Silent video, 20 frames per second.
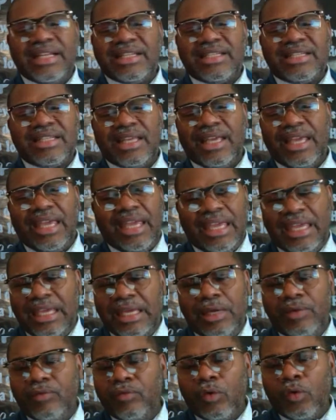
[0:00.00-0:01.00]
the
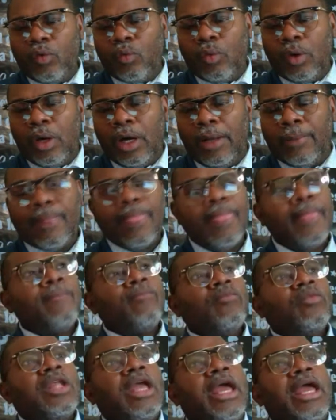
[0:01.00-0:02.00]
evil one.
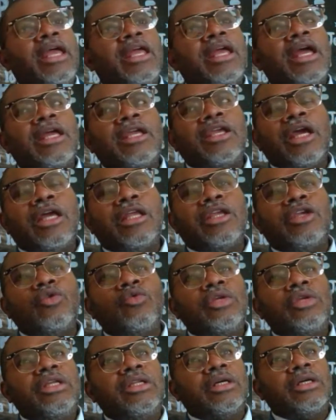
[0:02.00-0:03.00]
And, and, and you need to
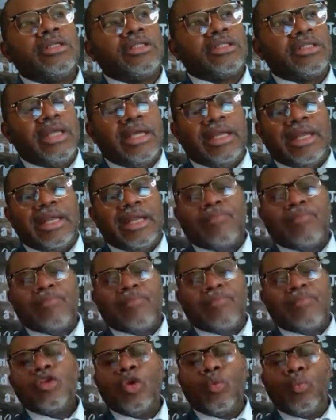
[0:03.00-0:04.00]
understand that the
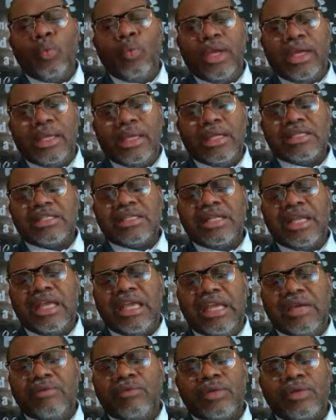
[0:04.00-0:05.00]
wickedness and the
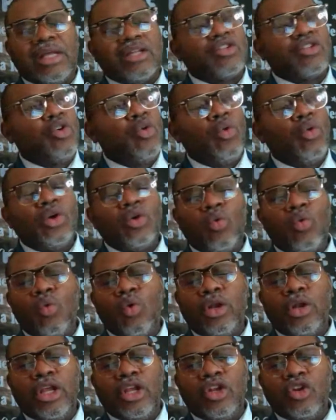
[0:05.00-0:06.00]
evil that's going on
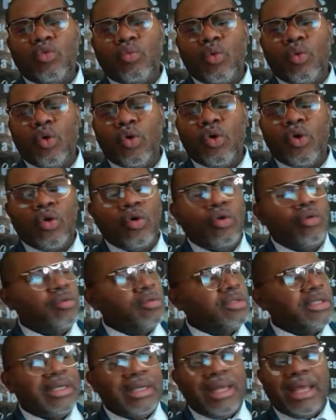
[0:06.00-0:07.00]
in the world
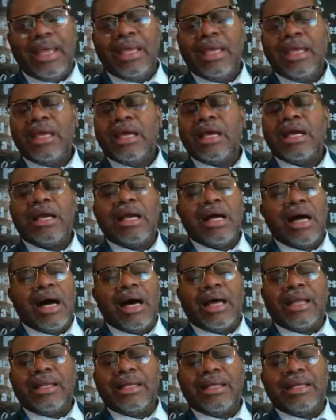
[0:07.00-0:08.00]
today, God
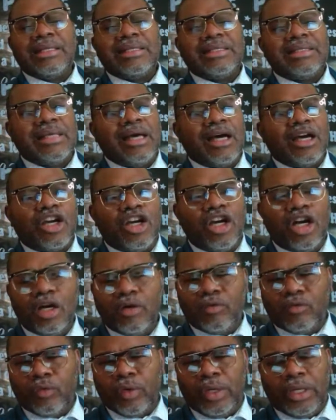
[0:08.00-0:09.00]
is a
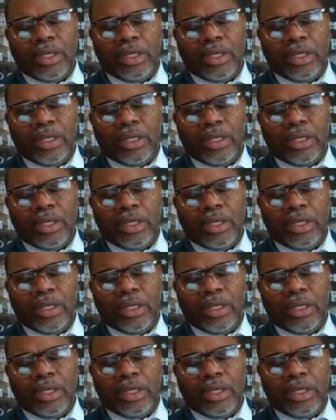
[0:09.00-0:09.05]
covering.